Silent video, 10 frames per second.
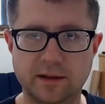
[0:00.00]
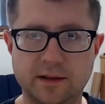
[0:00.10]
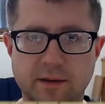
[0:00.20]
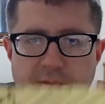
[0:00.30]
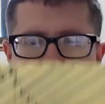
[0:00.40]

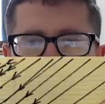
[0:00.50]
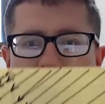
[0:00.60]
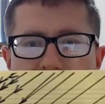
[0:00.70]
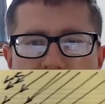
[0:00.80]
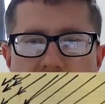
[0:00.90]
Top right,
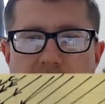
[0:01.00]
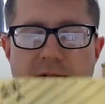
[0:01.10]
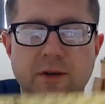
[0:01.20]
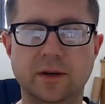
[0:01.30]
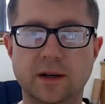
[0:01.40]
bottom left.
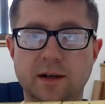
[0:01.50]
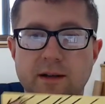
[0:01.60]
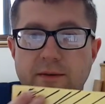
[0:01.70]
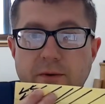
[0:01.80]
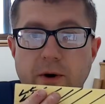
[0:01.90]
So
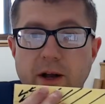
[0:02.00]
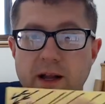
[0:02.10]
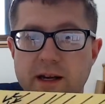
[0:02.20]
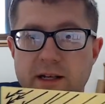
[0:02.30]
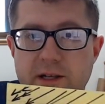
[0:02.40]
the
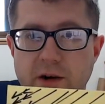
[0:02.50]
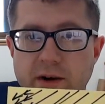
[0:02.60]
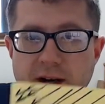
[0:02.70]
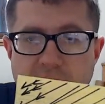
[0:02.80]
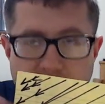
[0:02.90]
foiling is going